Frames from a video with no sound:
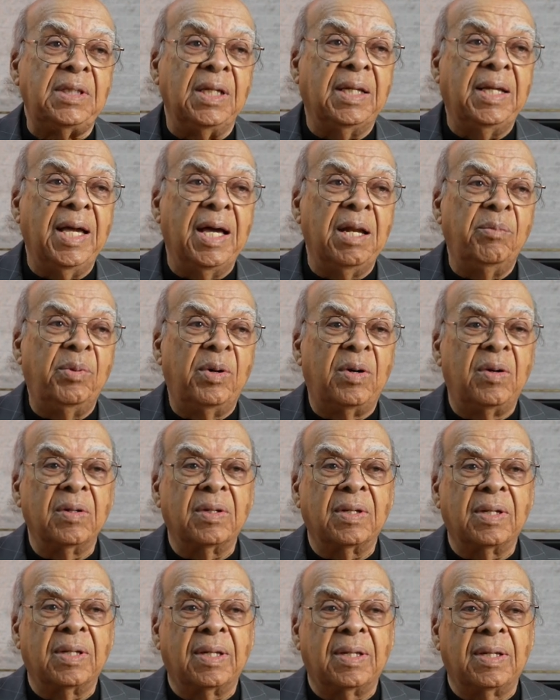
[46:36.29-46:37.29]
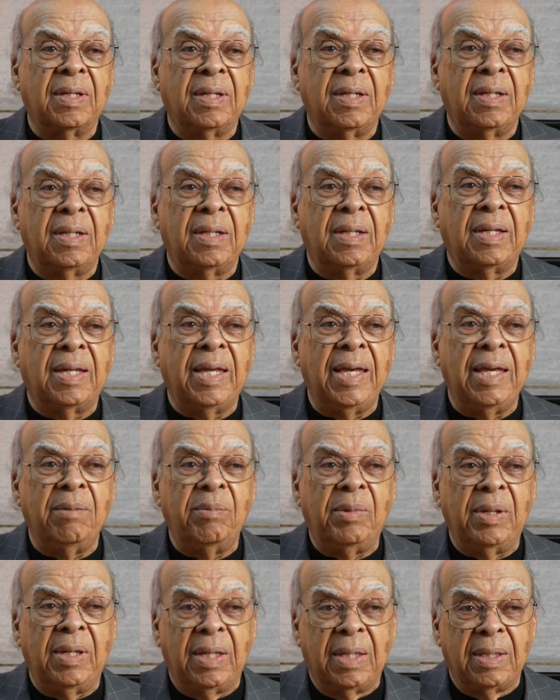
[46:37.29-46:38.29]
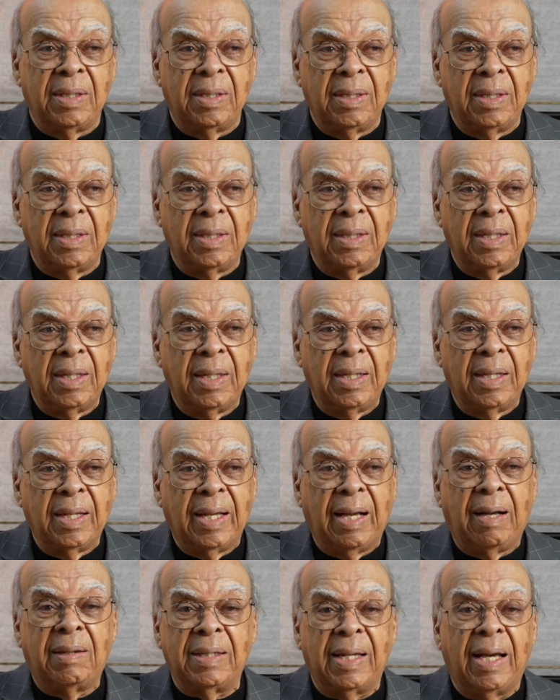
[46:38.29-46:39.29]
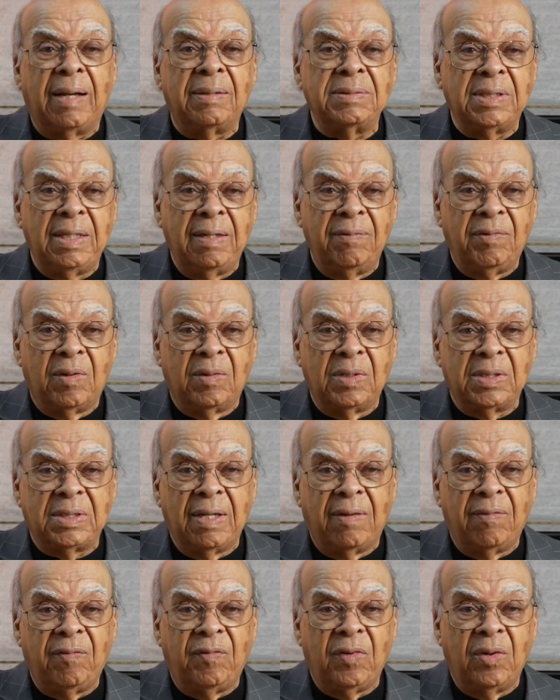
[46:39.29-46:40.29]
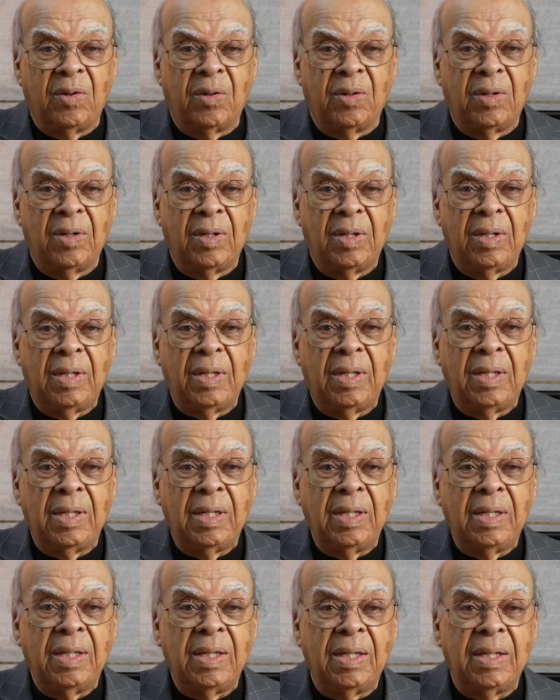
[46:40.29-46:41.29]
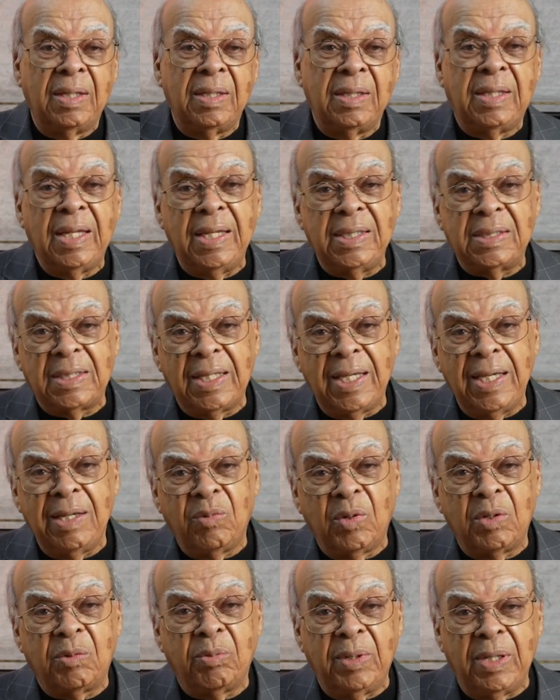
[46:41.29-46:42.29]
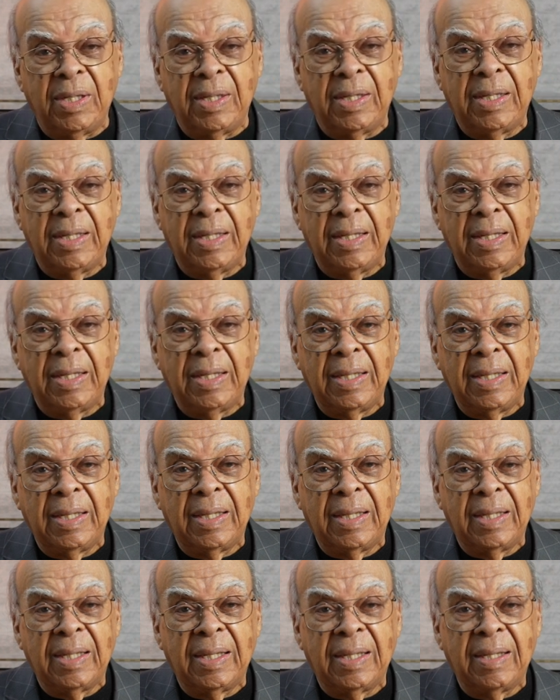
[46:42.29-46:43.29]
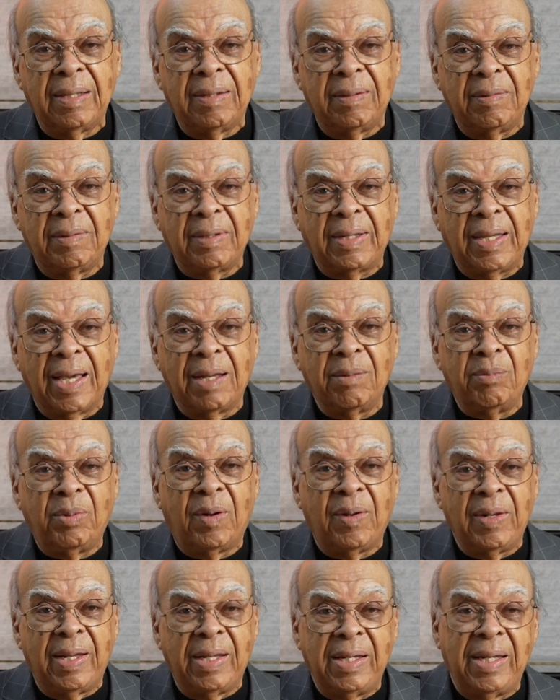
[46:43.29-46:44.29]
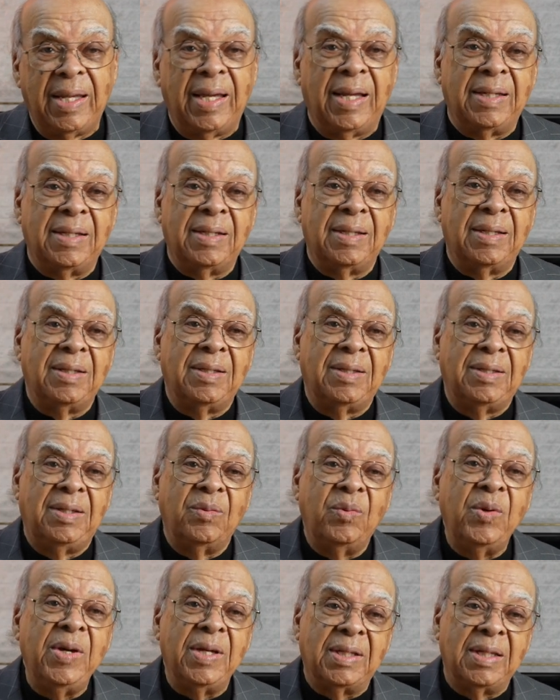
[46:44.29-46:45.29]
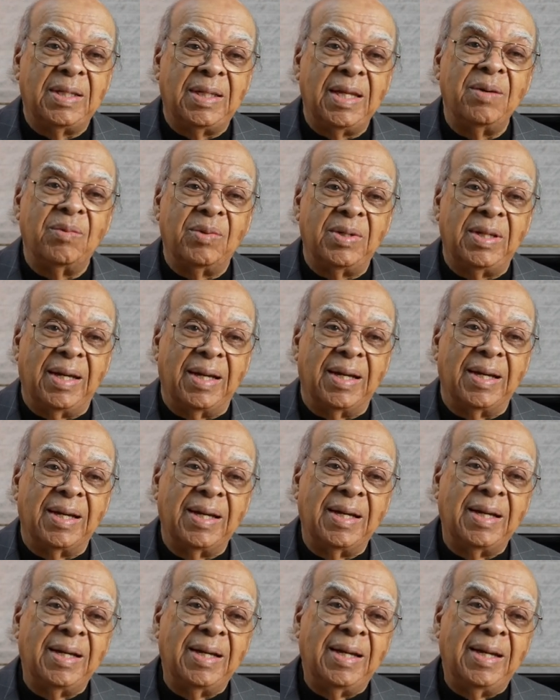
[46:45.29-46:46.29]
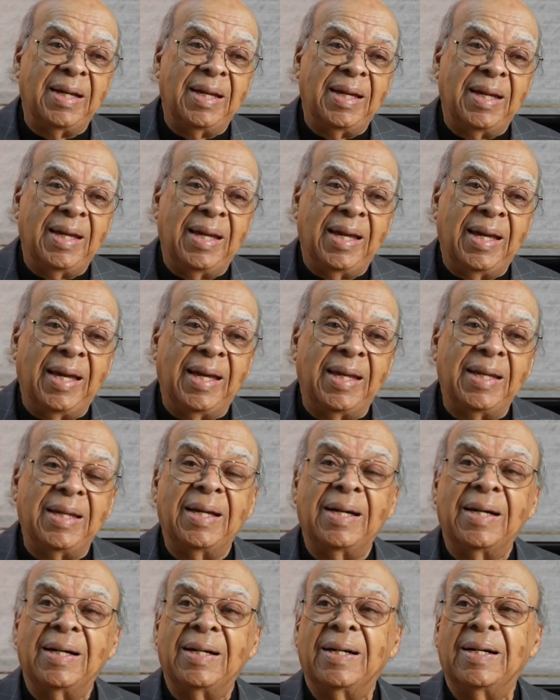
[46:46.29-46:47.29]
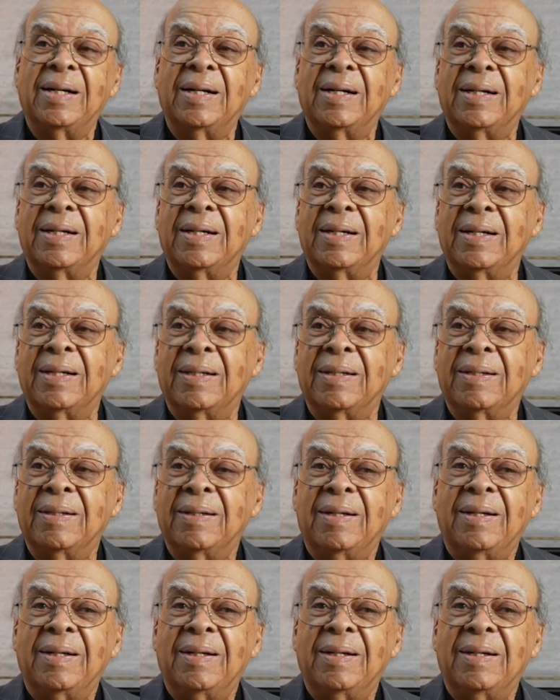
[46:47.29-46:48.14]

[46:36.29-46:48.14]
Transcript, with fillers: Cannonball came in. I, I, was living on the seventh floor, mm-hmm. and they stayed with me. Oh, look at that. Cannonball and Nat. And that. The week that they were there, and uh, uh, uh,